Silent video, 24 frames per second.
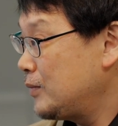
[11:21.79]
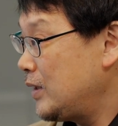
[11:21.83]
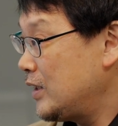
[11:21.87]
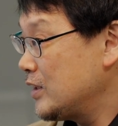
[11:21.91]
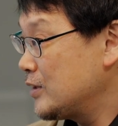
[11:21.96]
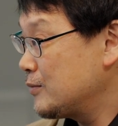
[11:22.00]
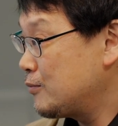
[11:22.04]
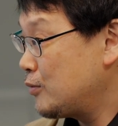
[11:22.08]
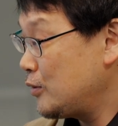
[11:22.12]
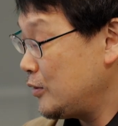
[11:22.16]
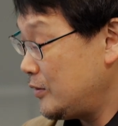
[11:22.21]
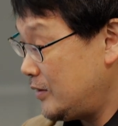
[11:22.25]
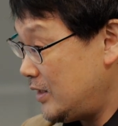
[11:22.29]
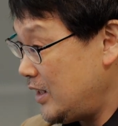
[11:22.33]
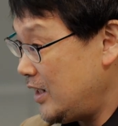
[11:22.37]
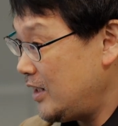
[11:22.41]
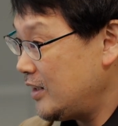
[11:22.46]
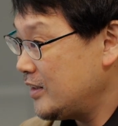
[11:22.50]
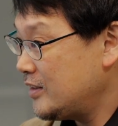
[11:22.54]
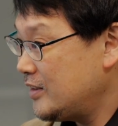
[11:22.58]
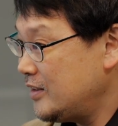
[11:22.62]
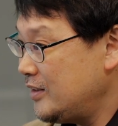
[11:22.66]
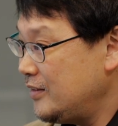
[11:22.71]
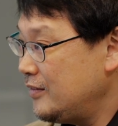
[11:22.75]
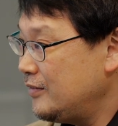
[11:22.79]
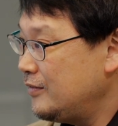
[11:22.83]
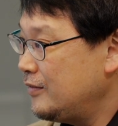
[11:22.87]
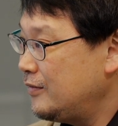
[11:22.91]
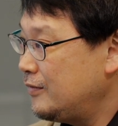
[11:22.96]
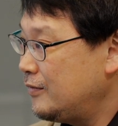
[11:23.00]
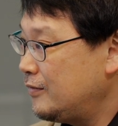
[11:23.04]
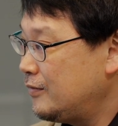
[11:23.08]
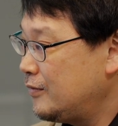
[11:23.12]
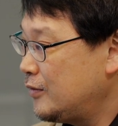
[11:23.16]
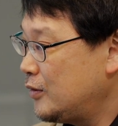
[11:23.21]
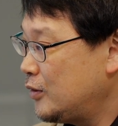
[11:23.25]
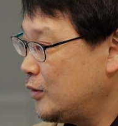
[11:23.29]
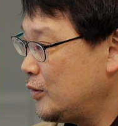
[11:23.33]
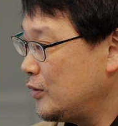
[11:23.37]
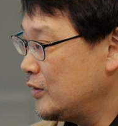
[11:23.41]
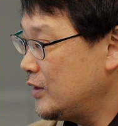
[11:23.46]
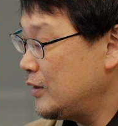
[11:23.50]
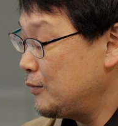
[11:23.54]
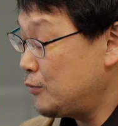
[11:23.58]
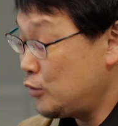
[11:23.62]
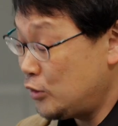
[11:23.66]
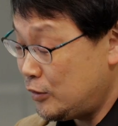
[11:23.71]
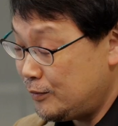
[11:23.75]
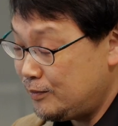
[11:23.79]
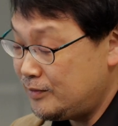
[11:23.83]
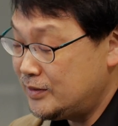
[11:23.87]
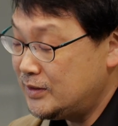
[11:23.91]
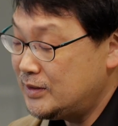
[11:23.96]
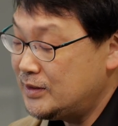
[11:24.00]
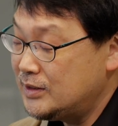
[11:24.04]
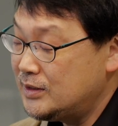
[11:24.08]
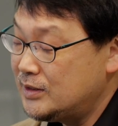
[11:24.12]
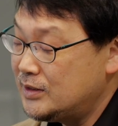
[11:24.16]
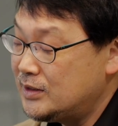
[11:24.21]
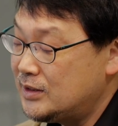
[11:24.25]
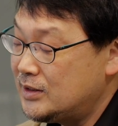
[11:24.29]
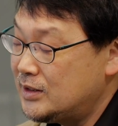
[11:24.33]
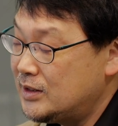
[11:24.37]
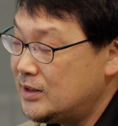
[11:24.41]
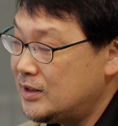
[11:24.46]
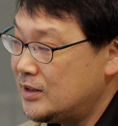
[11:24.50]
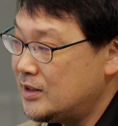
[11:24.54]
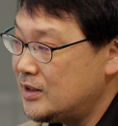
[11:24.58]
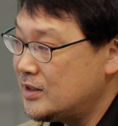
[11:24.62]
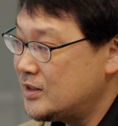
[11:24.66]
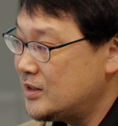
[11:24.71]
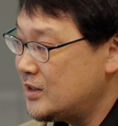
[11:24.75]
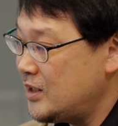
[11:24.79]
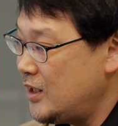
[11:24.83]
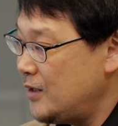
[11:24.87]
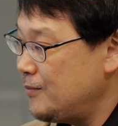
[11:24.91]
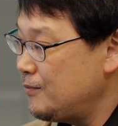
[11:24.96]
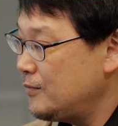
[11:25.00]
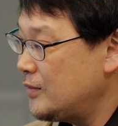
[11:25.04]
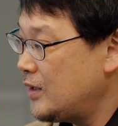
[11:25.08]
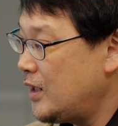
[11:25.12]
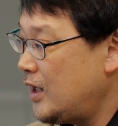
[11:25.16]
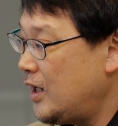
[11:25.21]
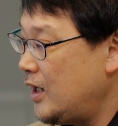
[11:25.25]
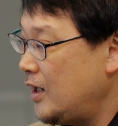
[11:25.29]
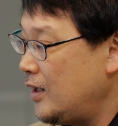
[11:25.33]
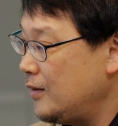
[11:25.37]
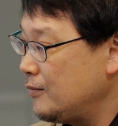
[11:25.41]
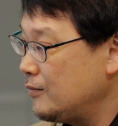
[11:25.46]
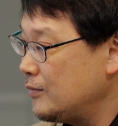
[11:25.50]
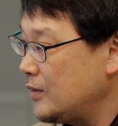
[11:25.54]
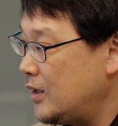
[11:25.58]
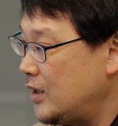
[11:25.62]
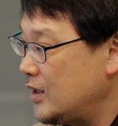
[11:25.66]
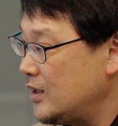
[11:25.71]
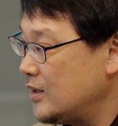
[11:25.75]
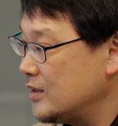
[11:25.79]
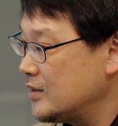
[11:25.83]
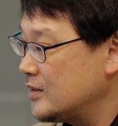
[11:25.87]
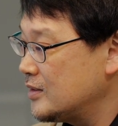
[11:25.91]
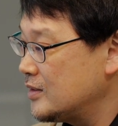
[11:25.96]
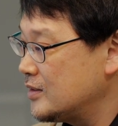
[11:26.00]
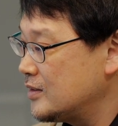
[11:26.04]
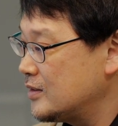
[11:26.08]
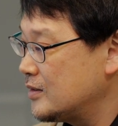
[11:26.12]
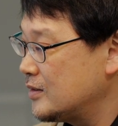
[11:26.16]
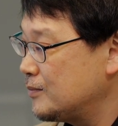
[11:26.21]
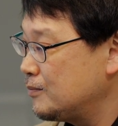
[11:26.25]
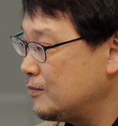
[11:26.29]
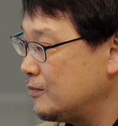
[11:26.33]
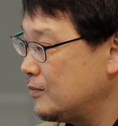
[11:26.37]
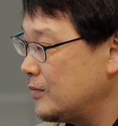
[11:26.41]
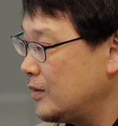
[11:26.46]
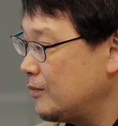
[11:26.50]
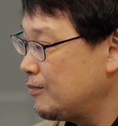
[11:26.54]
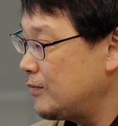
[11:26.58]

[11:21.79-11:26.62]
as productive for developers at the same time as